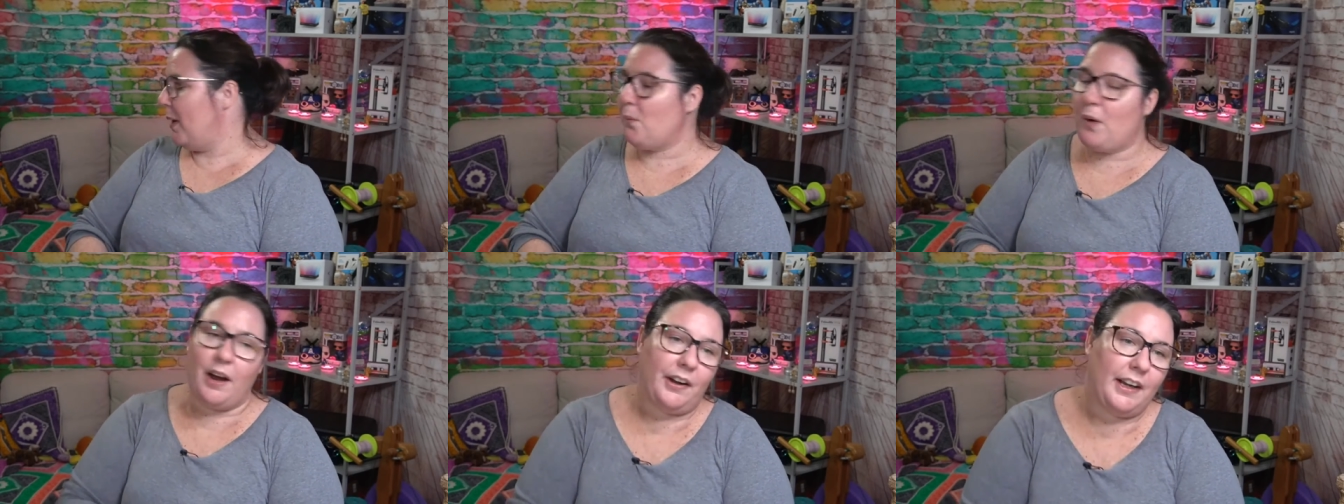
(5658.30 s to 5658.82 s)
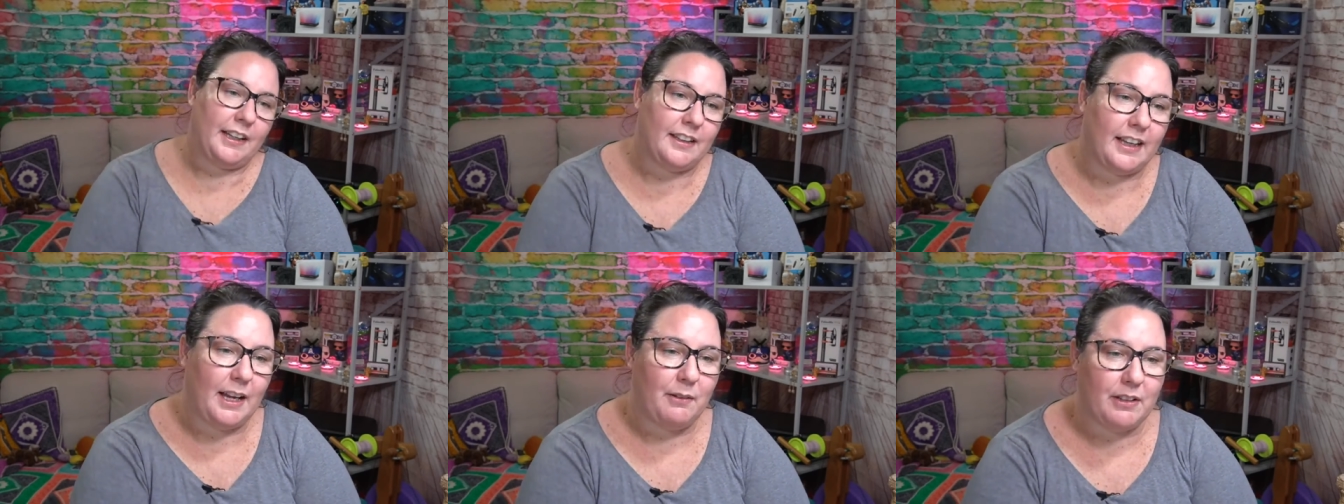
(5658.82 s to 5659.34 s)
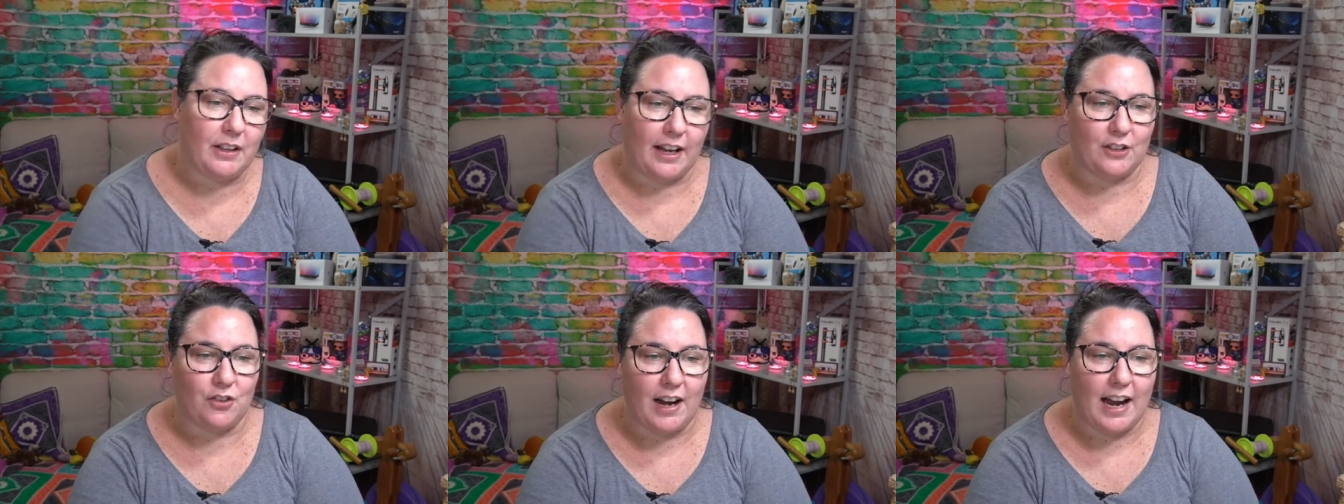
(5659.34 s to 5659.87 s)
worried that he would like
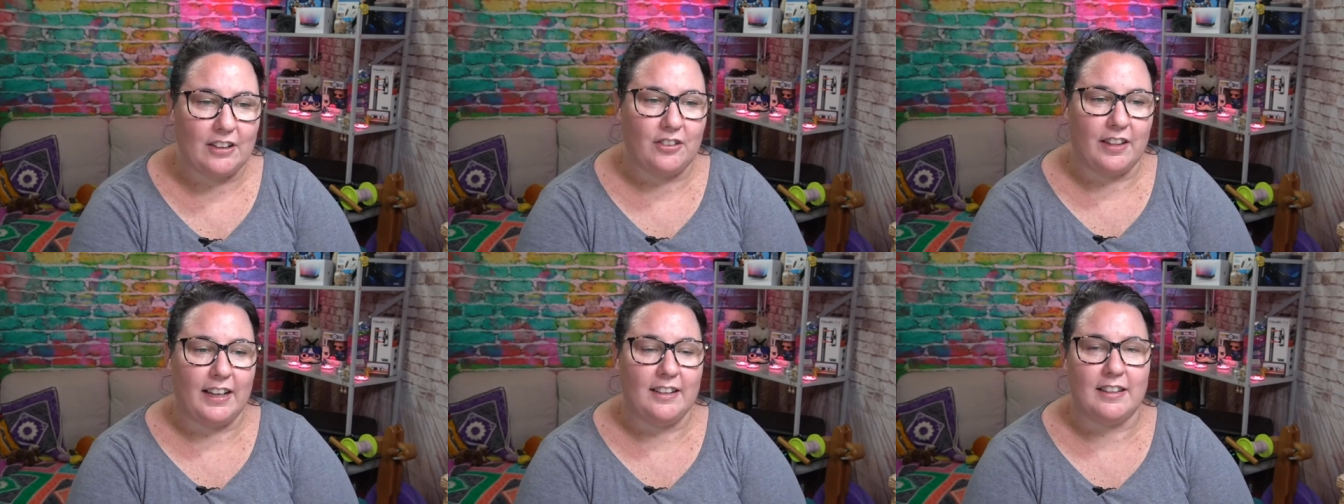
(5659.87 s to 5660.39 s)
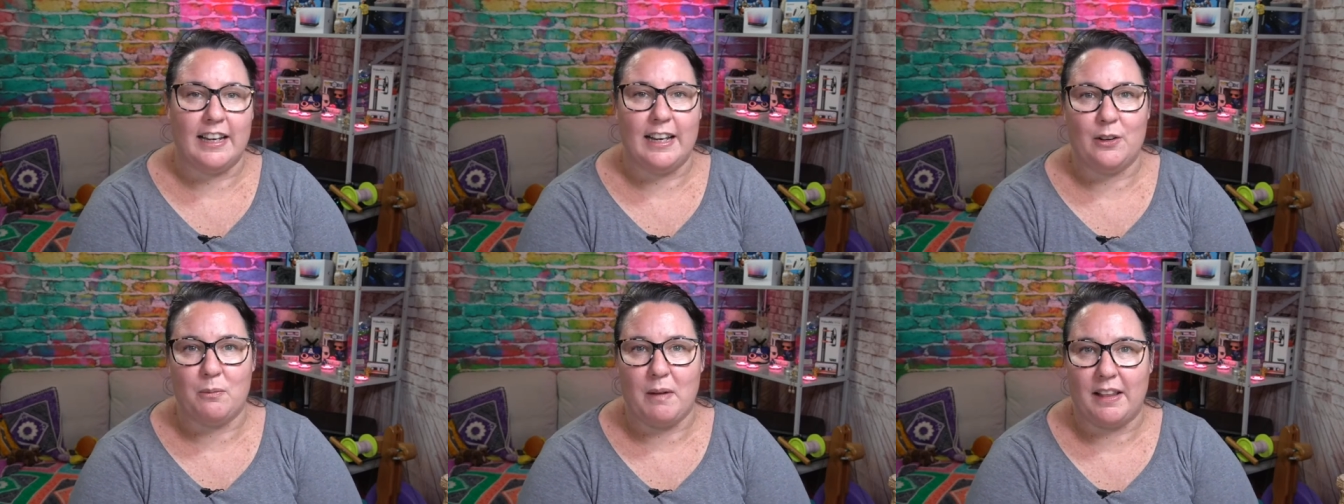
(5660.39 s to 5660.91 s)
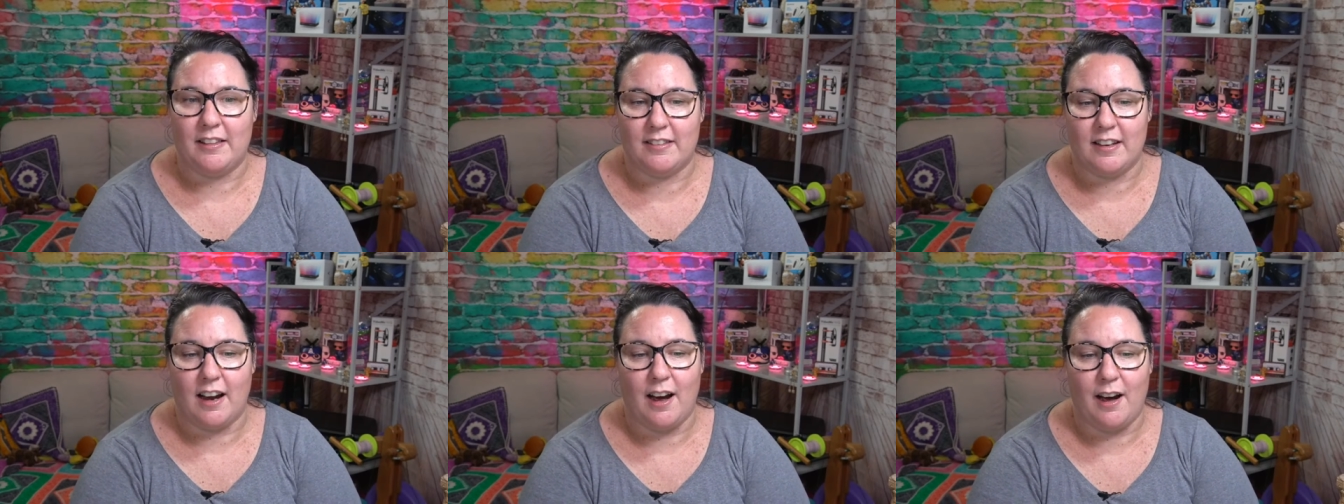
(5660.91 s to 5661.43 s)
trash things and eat all my
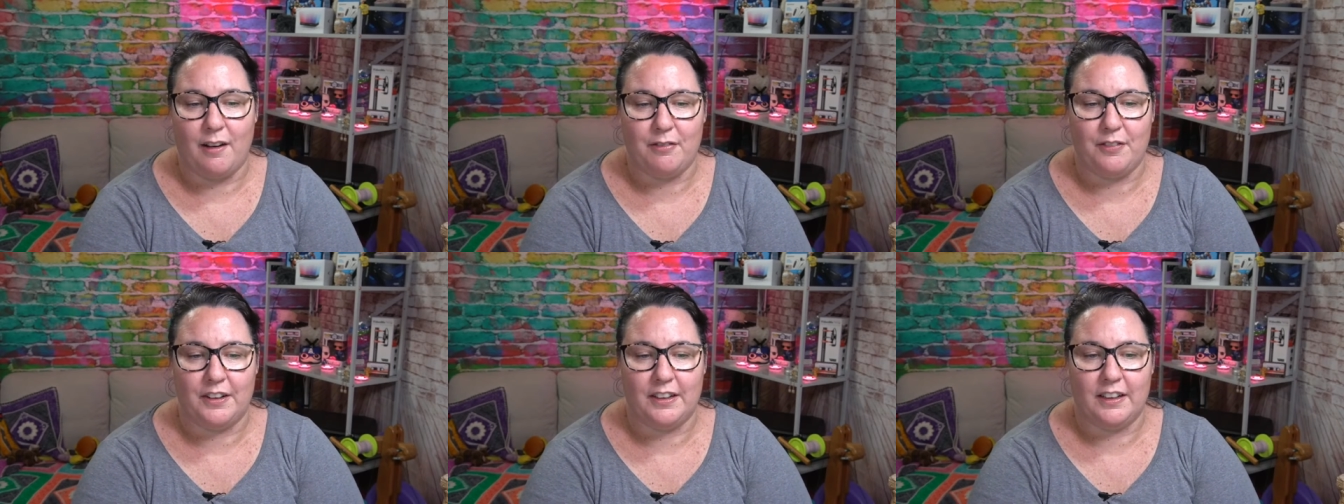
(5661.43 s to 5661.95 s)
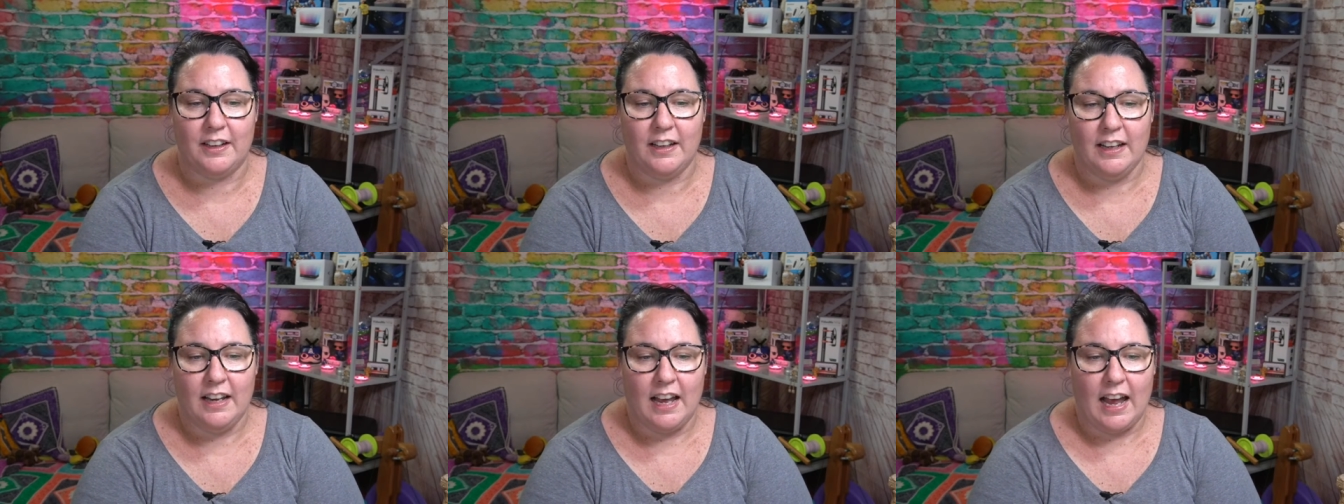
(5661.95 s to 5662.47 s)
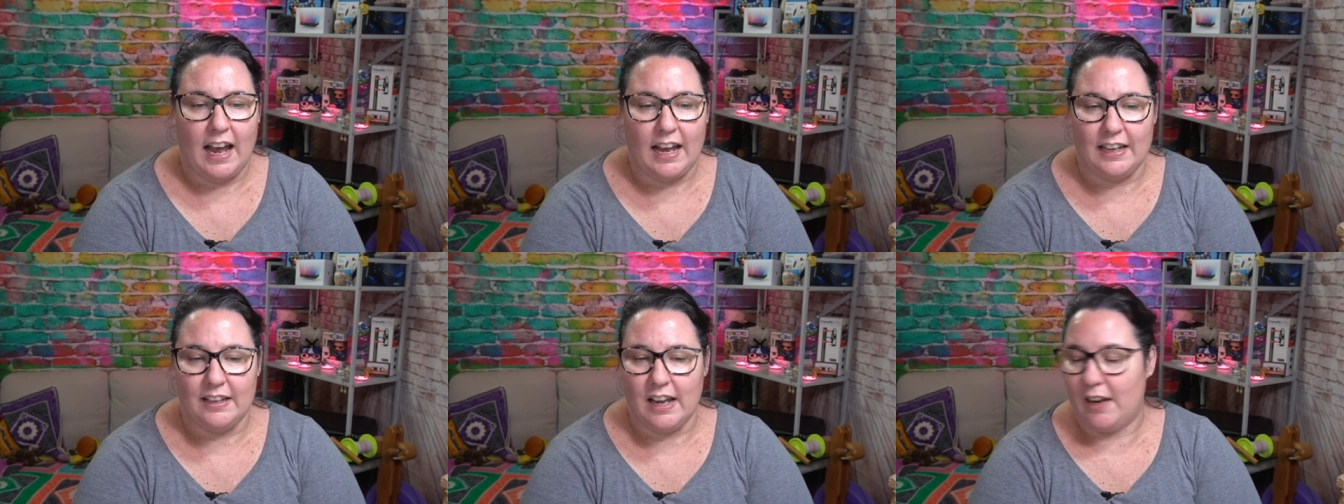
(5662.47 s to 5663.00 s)
stuff and
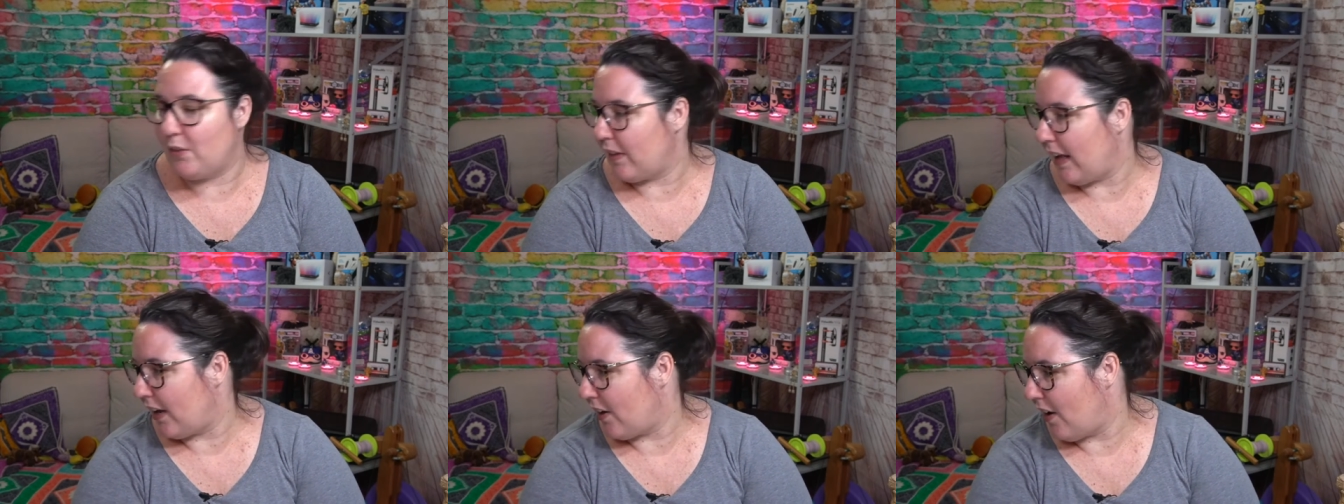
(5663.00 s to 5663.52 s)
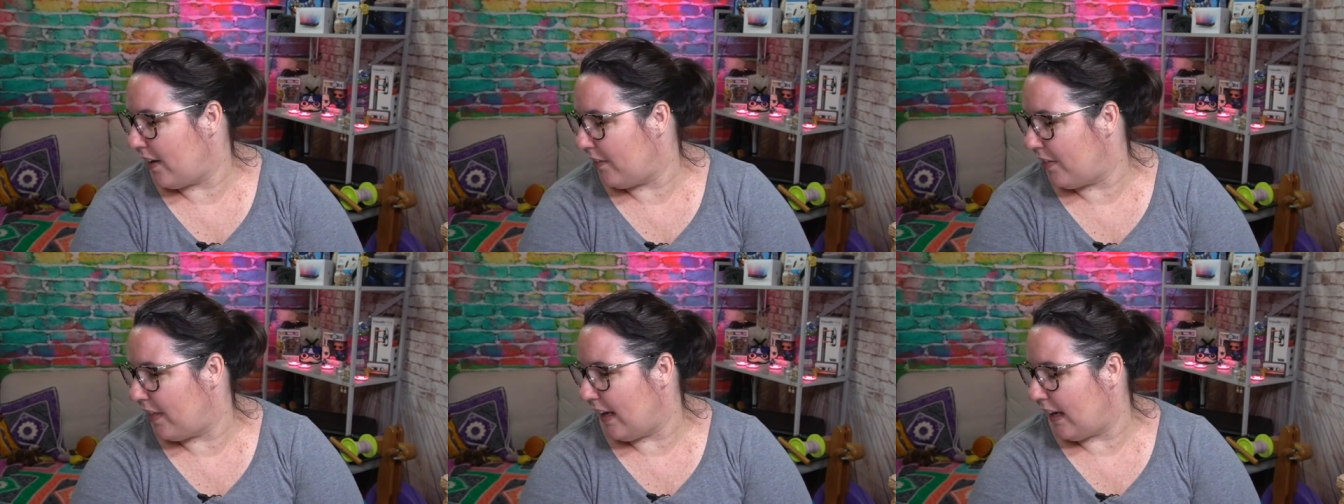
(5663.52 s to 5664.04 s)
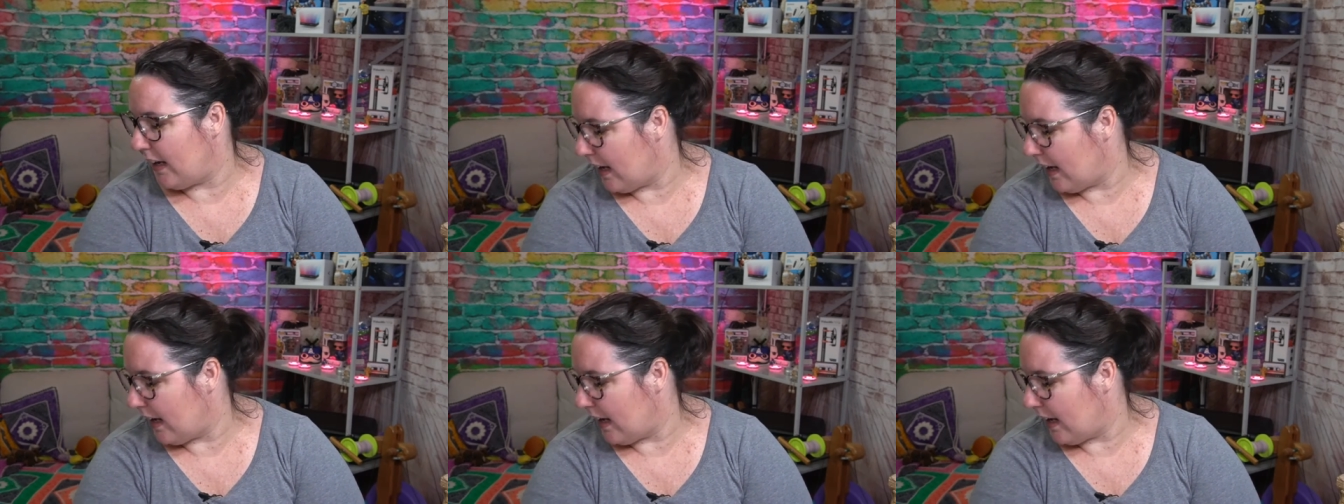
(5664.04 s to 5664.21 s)
and and all that kind of thing.